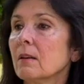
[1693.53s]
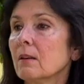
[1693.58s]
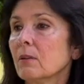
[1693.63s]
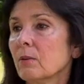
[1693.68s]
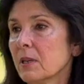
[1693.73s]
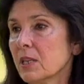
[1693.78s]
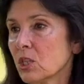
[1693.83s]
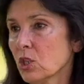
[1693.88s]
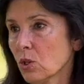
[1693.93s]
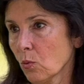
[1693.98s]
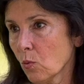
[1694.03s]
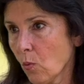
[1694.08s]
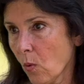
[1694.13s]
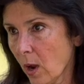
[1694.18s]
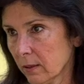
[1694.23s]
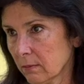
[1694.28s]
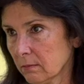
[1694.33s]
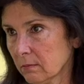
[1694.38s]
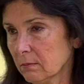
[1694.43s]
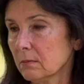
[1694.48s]
reason
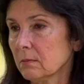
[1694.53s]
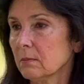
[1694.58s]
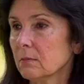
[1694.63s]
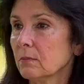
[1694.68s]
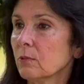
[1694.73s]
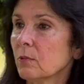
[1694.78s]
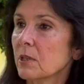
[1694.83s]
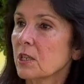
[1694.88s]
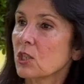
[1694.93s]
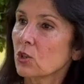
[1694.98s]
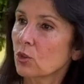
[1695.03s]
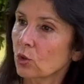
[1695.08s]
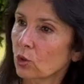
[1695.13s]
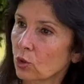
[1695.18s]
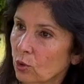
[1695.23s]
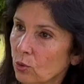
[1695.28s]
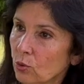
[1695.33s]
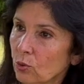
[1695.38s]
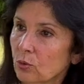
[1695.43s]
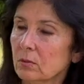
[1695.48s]
1, reason
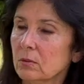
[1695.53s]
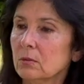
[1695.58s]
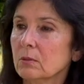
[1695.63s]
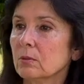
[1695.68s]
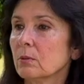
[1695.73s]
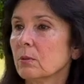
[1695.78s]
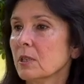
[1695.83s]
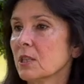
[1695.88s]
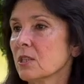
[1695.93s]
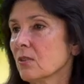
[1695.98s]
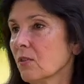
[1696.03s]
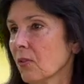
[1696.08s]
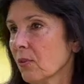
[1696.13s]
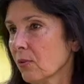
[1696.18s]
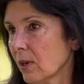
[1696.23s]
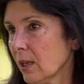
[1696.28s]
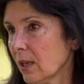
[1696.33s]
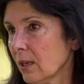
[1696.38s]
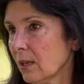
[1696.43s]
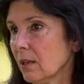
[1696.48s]
2, reason
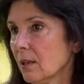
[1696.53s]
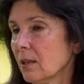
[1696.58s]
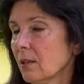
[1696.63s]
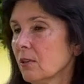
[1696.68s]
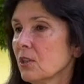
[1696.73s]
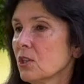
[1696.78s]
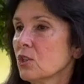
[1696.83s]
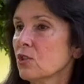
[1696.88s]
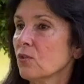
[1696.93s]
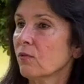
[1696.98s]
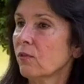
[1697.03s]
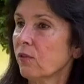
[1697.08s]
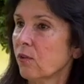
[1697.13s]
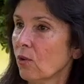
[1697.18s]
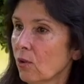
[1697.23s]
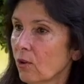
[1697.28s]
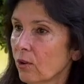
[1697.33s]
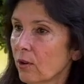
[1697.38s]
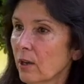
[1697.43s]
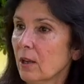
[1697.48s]
3, reason
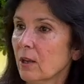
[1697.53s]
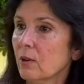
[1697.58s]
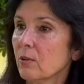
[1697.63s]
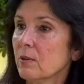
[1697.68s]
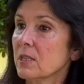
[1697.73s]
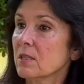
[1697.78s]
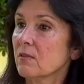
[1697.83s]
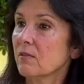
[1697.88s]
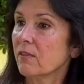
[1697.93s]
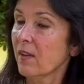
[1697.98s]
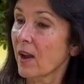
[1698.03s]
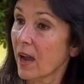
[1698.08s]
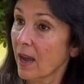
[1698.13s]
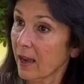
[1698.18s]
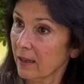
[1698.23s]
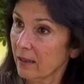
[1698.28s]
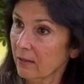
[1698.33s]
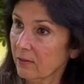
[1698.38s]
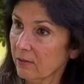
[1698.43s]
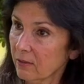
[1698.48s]
4, reason
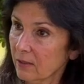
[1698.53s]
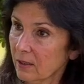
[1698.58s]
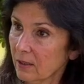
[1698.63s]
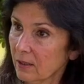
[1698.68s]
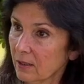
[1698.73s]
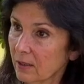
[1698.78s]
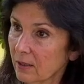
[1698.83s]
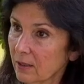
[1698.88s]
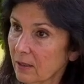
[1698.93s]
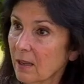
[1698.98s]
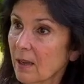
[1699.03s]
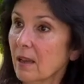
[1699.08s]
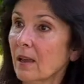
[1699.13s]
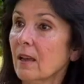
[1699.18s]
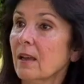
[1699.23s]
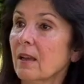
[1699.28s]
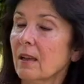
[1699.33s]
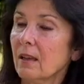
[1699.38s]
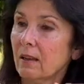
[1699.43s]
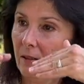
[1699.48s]
5,
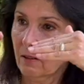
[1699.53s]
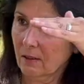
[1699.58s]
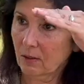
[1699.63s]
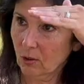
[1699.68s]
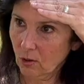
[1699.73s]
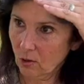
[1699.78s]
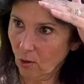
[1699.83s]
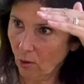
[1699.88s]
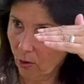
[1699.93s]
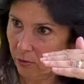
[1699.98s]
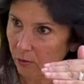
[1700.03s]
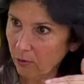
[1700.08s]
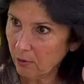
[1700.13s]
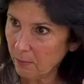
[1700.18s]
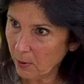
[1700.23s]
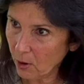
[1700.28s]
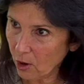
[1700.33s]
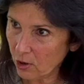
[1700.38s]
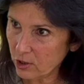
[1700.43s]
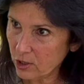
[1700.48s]
you go through the
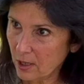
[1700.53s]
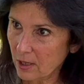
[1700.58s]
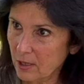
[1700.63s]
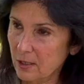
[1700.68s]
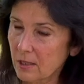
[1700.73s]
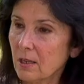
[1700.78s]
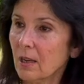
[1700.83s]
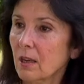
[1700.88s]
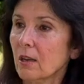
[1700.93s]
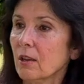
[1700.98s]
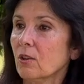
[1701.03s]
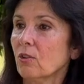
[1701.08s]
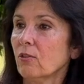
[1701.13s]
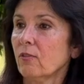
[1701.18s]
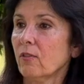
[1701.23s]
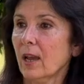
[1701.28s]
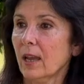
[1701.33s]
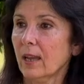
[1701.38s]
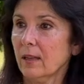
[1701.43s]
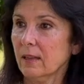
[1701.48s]
process, you
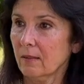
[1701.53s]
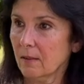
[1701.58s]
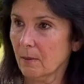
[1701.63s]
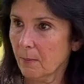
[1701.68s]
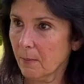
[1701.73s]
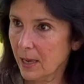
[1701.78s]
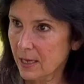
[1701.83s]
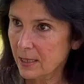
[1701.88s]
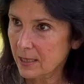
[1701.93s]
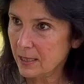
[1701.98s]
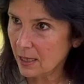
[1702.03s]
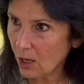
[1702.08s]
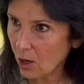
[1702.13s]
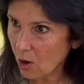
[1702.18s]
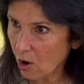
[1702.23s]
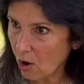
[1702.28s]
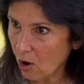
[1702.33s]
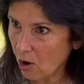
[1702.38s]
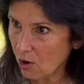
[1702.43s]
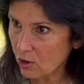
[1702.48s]
find the basic
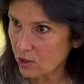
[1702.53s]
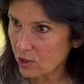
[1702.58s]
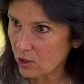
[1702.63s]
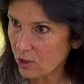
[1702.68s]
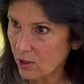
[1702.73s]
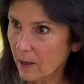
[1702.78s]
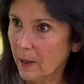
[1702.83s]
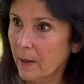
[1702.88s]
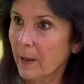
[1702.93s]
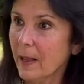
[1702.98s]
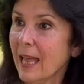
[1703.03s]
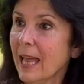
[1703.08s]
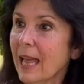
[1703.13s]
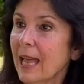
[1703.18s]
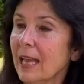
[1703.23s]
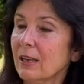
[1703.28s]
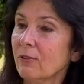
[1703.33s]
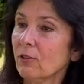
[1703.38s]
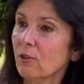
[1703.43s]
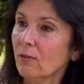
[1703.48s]
cause,
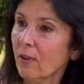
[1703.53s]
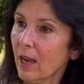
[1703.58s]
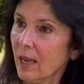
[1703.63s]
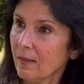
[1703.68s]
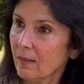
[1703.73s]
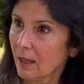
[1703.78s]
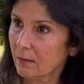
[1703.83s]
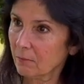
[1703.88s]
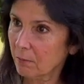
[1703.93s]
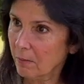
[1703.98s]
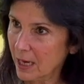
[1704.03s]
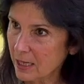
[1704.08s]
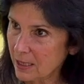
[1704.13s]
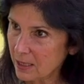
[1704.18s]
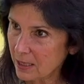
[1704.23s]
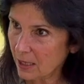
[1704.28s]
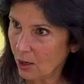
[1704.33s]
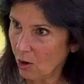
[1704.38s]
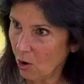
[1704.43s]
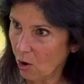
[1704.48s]
and if you find that
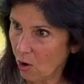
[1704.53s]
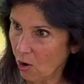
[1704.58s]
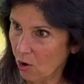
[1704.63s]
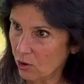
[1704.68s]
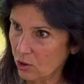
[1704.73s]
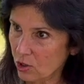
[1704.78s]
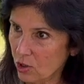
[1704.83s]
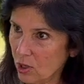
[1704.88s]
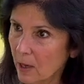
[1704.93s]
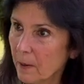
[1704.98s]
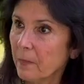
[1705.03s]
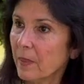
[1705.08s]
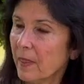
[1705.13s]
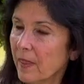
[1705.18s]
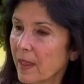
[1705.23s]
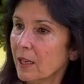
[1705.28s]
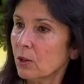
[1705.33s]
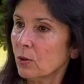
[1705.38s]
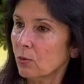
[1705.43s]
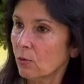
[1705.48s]
basic cause,
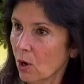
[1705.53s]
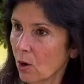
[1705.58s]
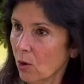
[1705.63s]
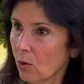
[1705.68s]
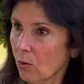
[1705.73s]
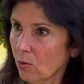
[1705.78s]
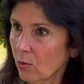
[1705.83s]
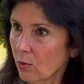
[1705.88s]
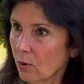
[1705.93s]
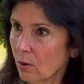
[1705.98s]
then you know